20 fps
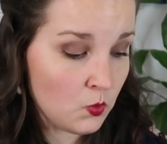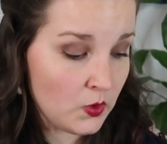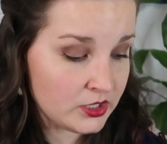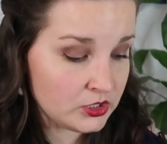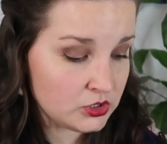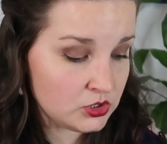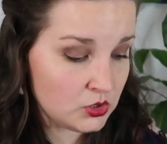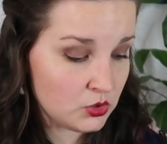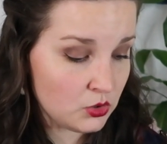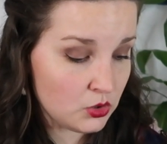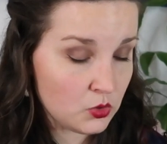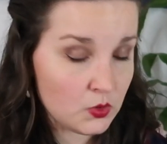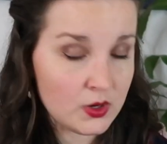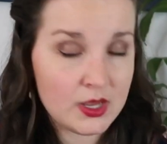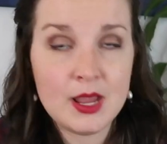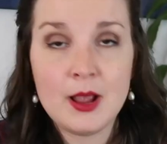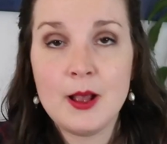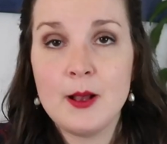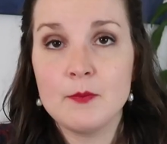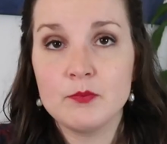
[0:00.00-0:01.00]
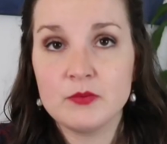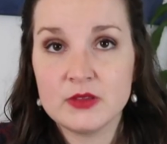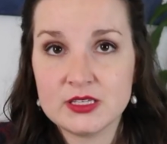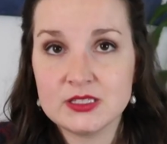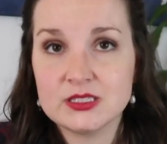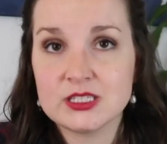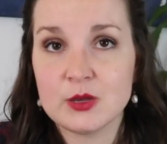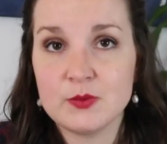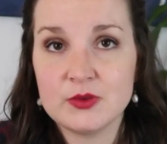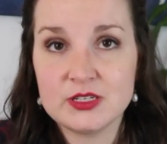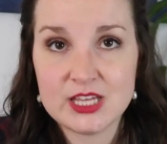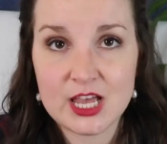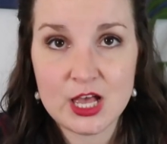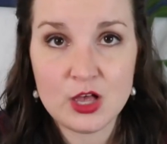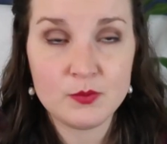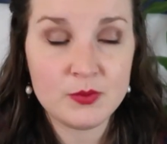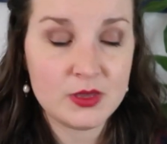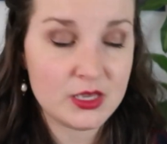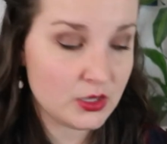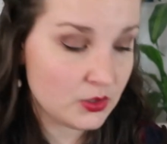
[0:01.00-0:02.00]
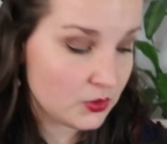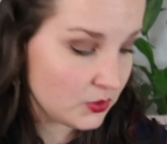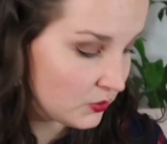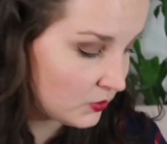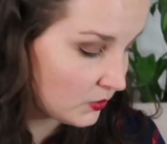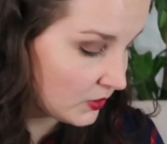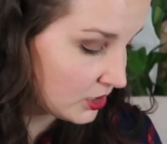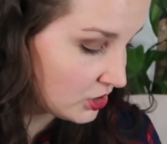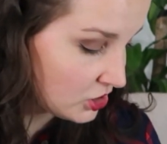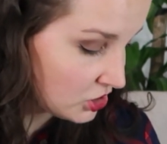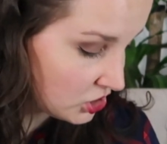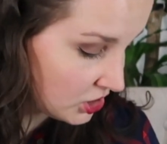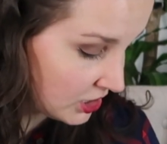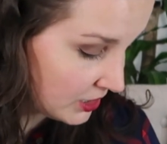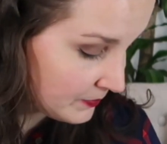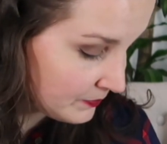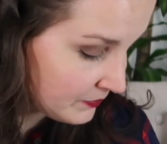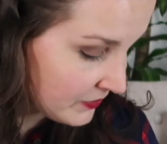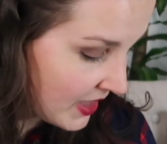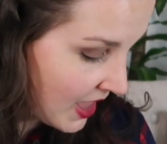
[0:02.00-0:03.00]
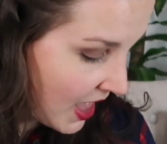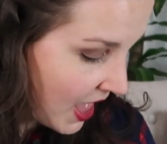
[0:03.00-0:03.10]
1, 2, 3, please come and tell me who is she.